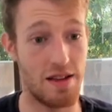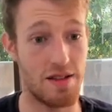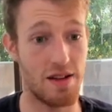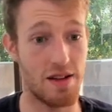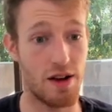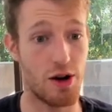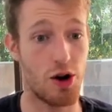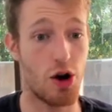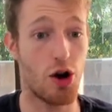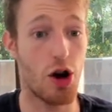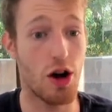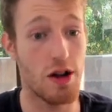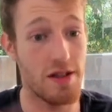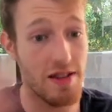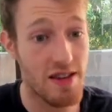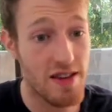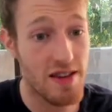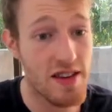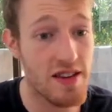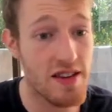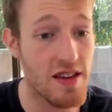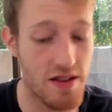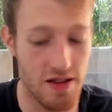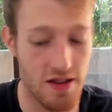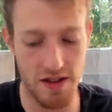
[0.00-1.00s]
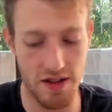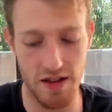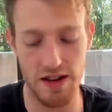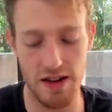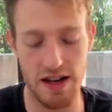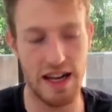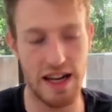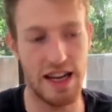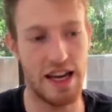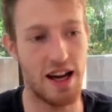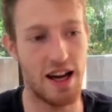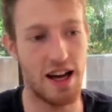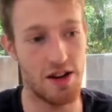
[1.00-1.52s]

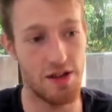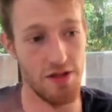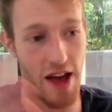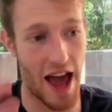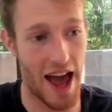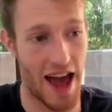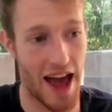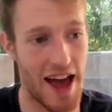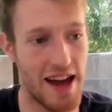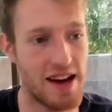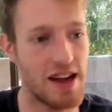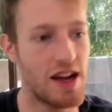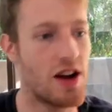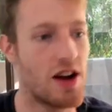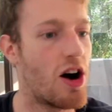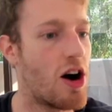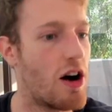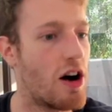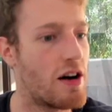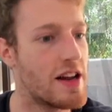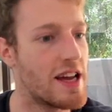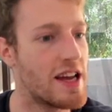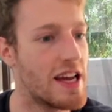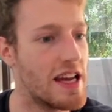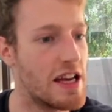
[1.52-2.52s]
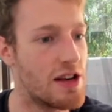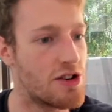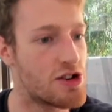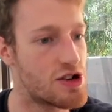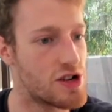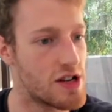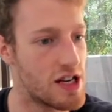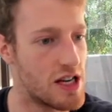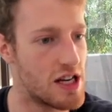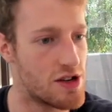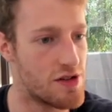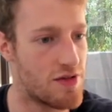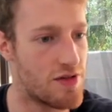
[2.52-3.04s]
consistently kind of adding on
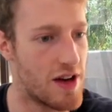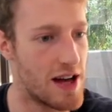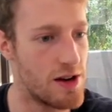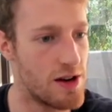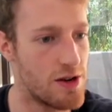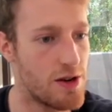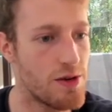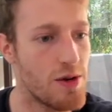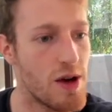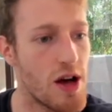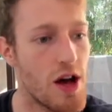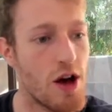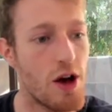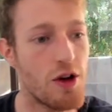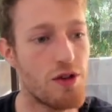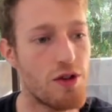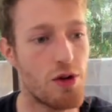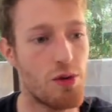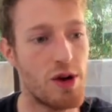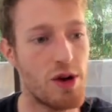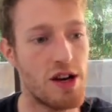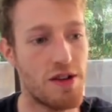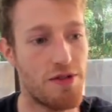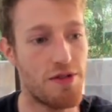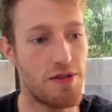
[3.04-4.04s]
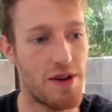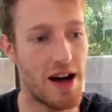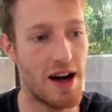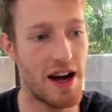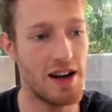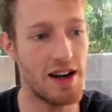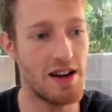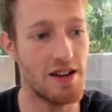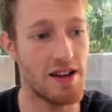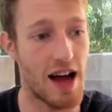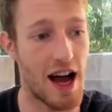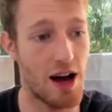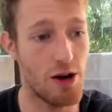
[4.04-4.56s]
each value. So we
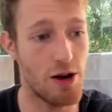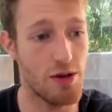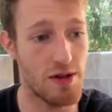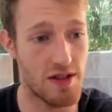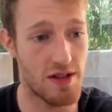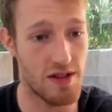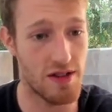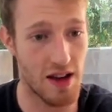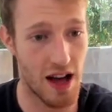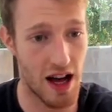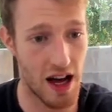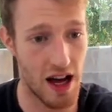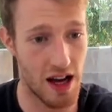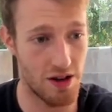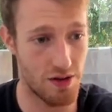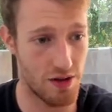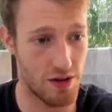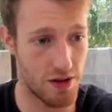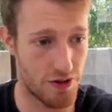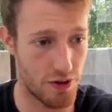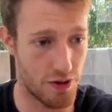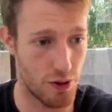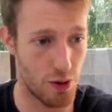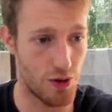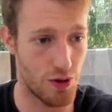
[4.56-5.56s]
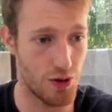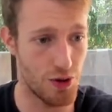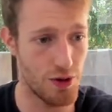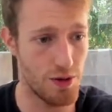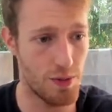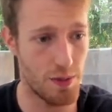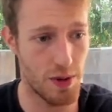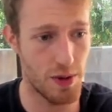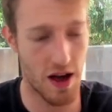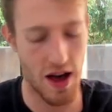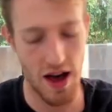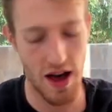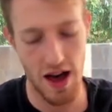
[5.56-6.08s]
define it outside of the for
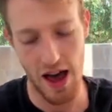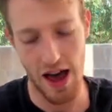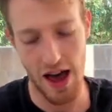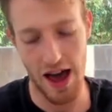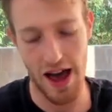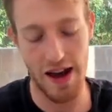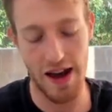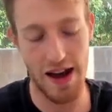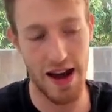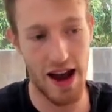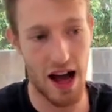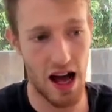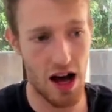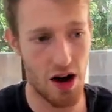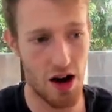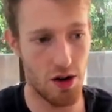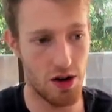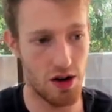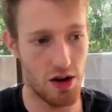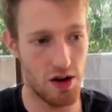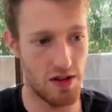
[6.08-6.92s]
loop. And now over